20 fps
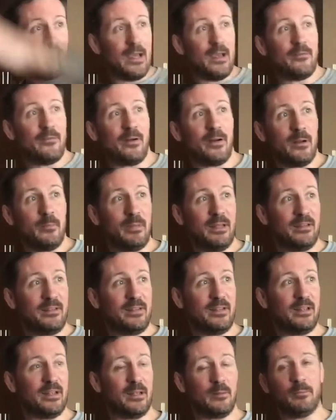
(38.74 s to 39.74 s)
a very
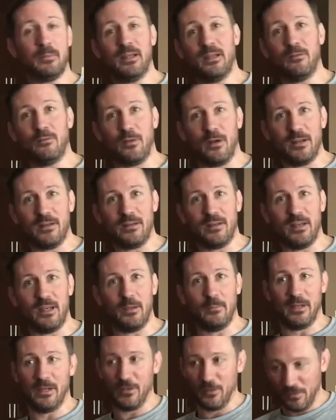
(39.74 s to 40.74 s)
busy and big fight
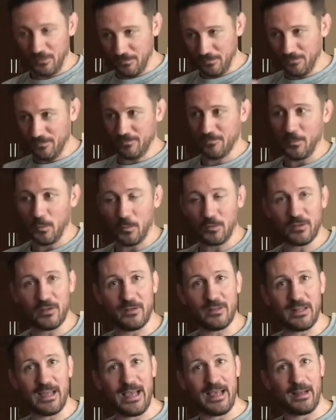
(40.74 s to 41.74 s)
team, and I just focus
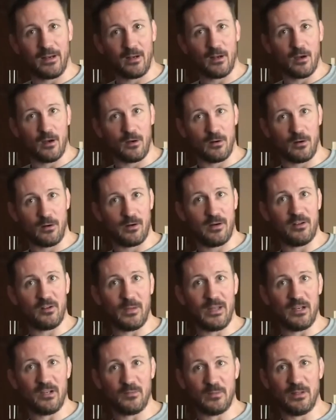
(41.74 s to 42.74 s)
on that. And Conor and his
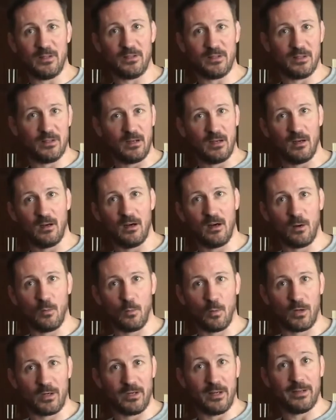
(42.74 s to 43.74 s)
management are
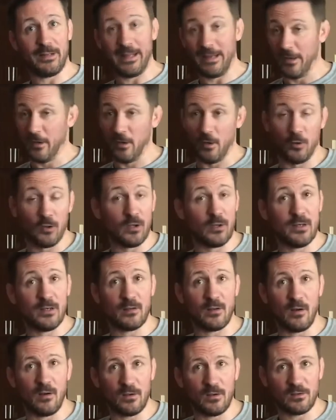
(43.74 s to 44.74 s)
working on that. I know they're
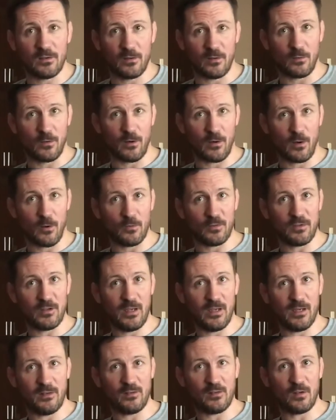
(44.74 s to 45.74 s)
in talks. I know they're
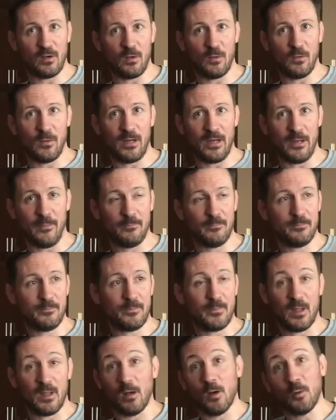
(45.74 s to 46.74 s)
negotiating. So
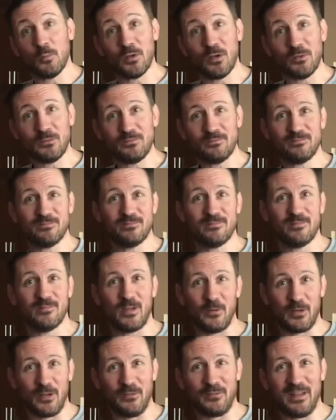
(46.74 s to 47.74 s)
I hope so.
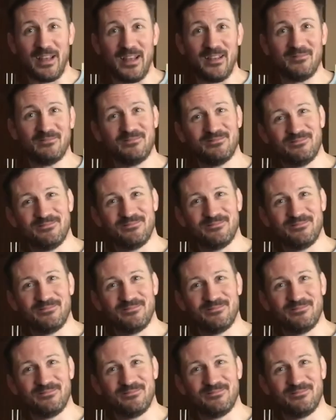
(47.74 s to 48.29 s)
I would love that.